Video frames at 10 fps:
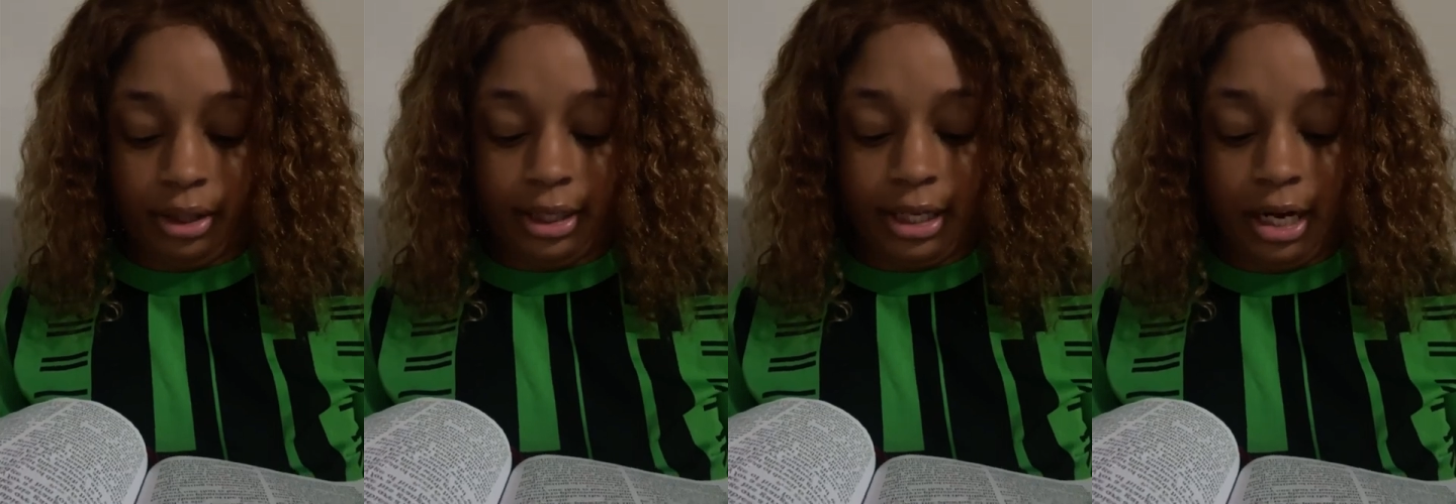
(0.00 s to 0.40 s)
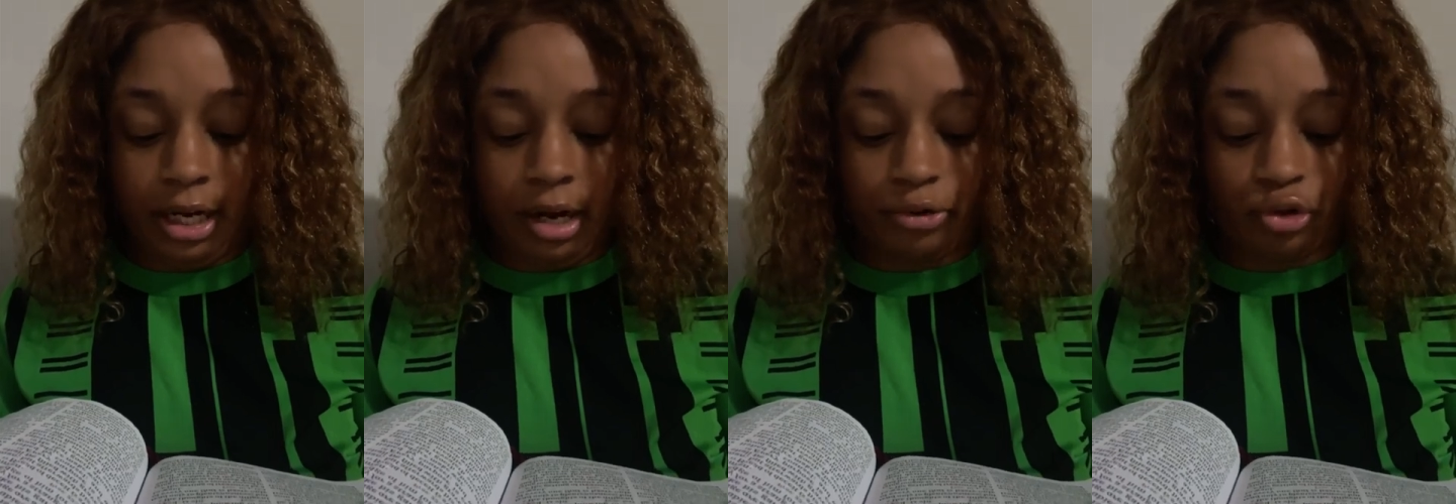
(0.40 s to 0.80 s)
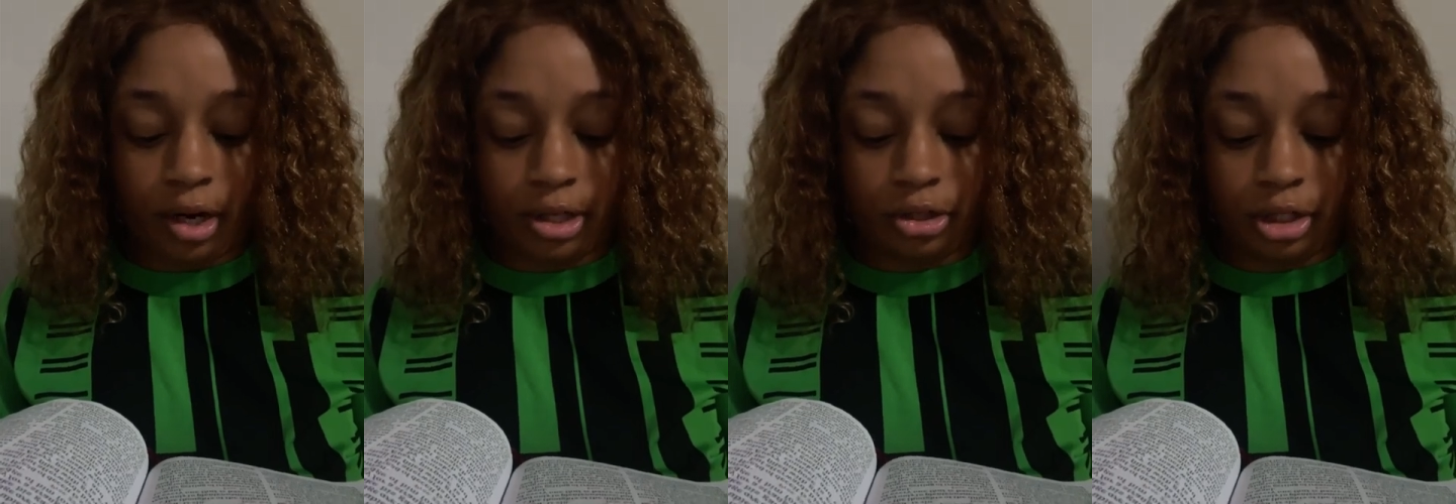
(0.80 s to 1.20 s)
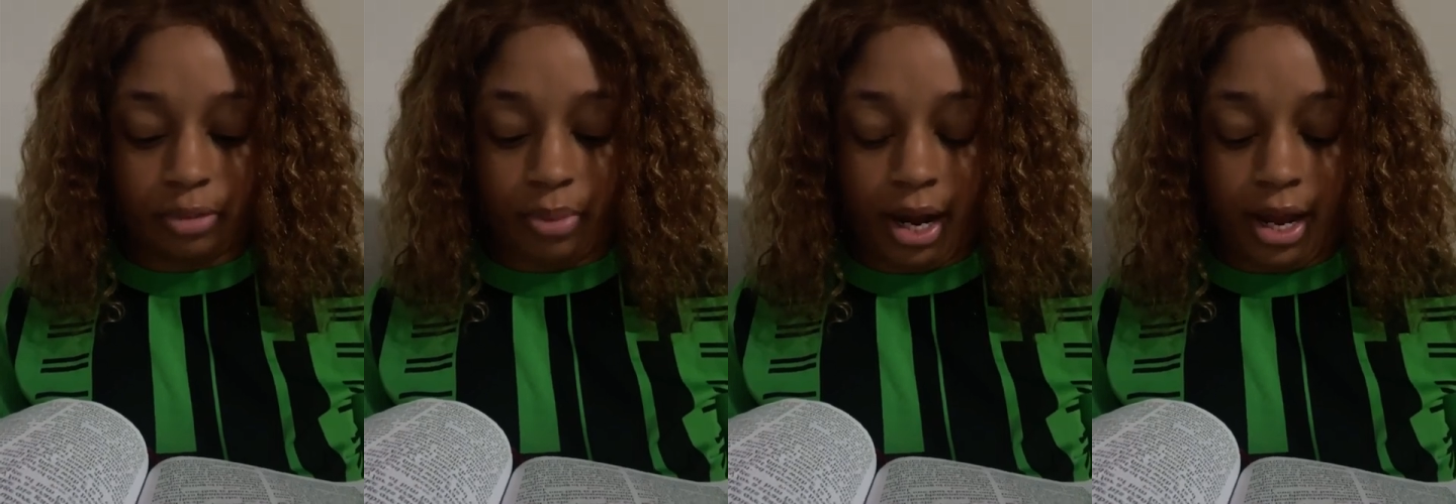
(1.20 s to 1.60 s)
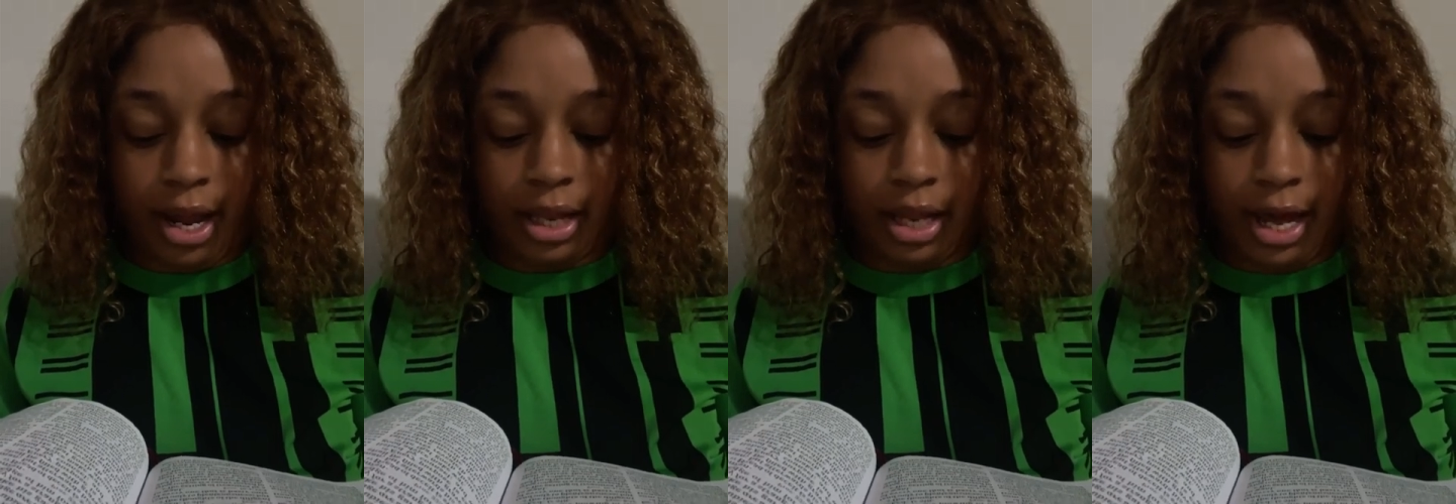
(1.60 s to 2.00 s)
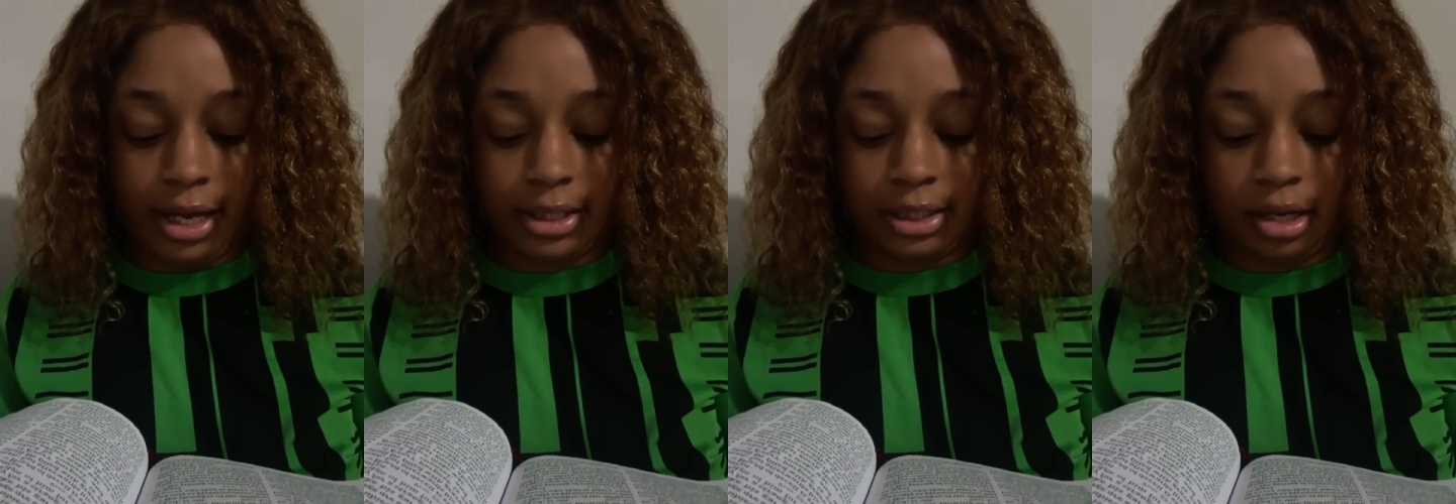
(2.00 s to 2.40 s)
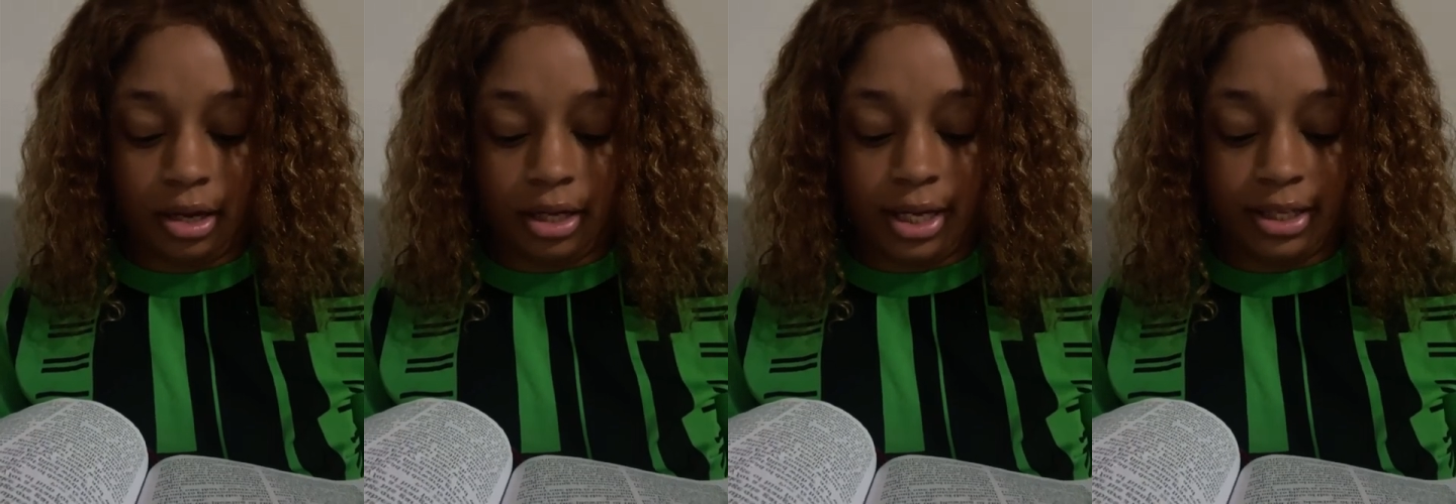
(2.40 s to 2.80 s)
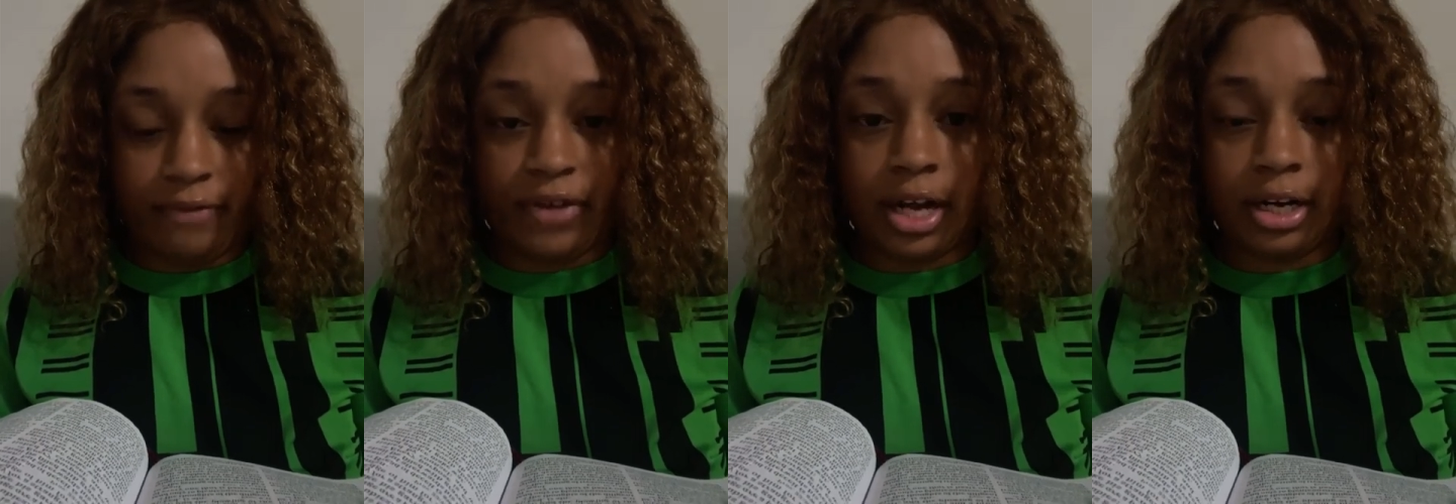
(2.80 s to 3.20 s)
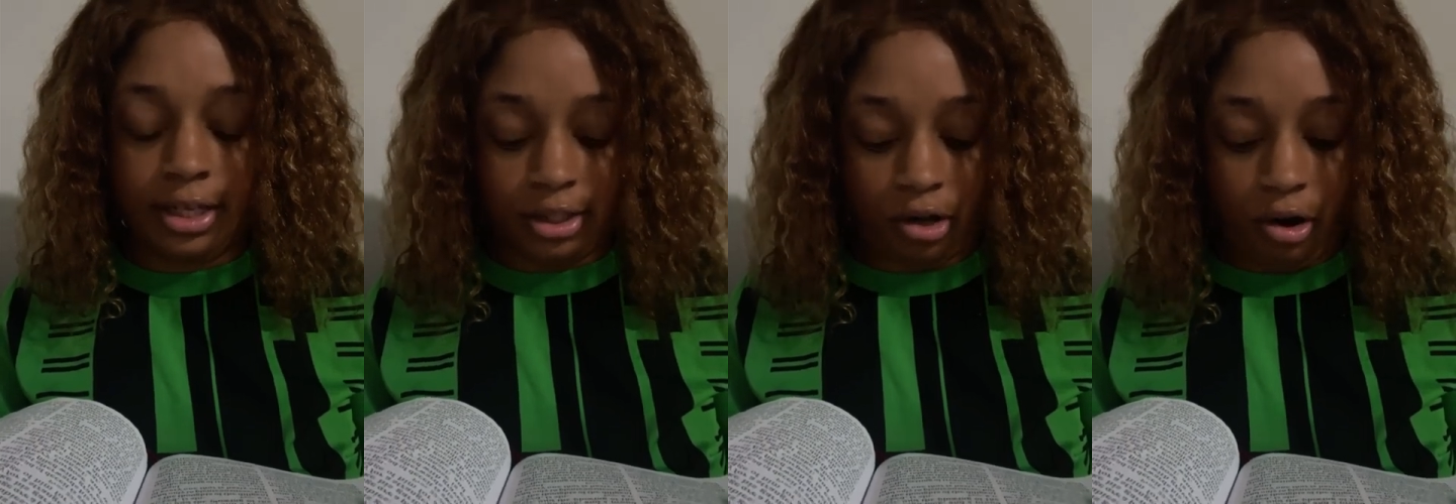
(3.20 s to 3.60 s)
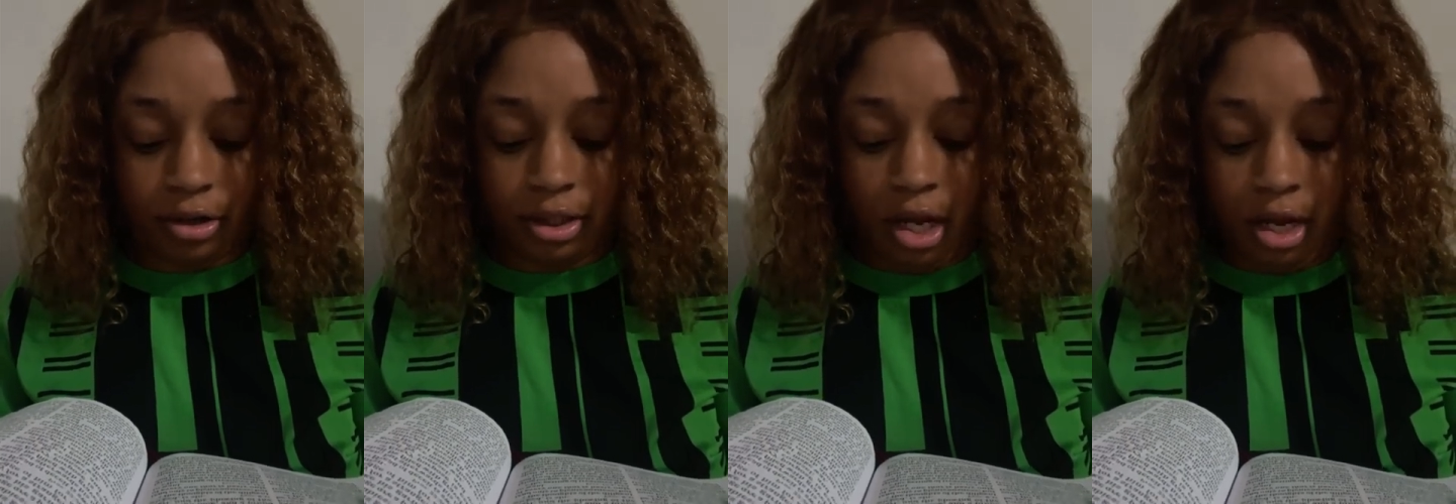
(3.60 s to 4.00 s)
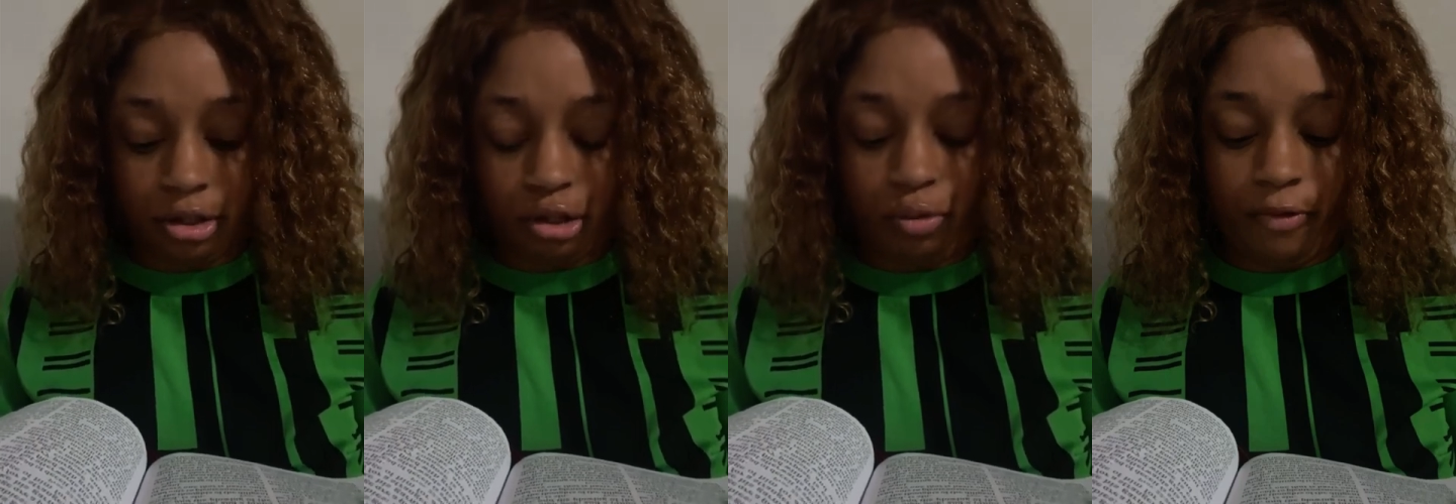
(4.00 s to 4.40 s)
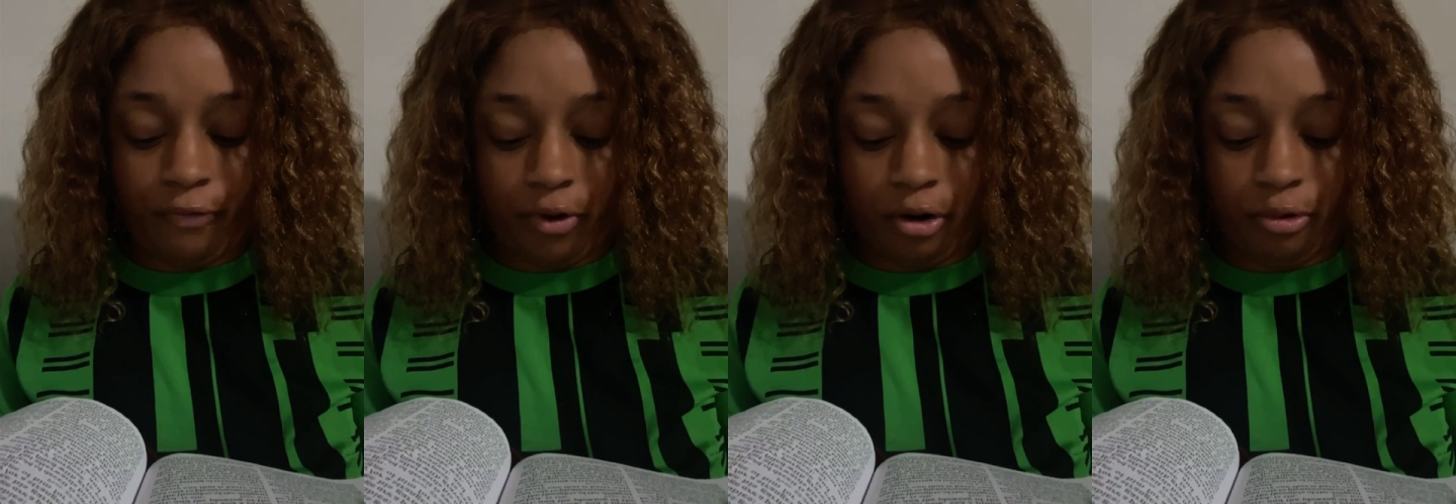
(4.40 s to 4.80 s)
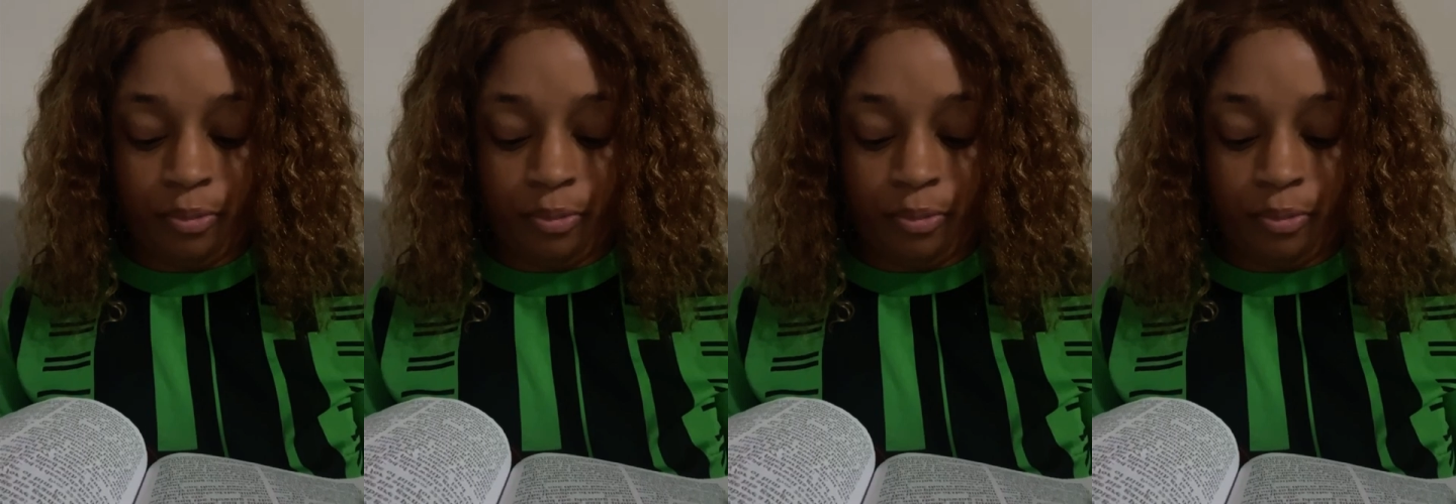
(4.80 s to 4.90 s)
The getting of treasures by a lying tongue is a vanity tossed to and fro